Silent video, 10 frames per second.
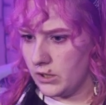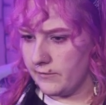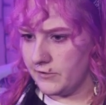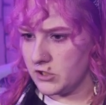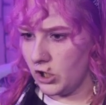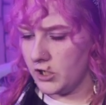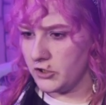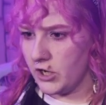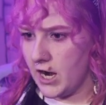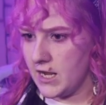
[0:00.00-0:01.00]
If he's on
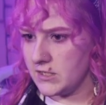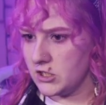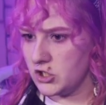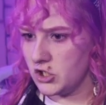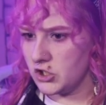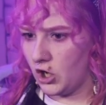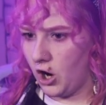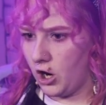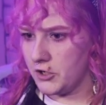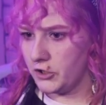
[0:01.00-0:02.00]
your ass, he's just
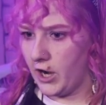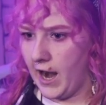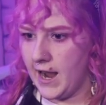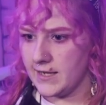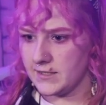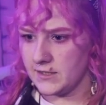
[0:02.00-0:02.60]
on your ass.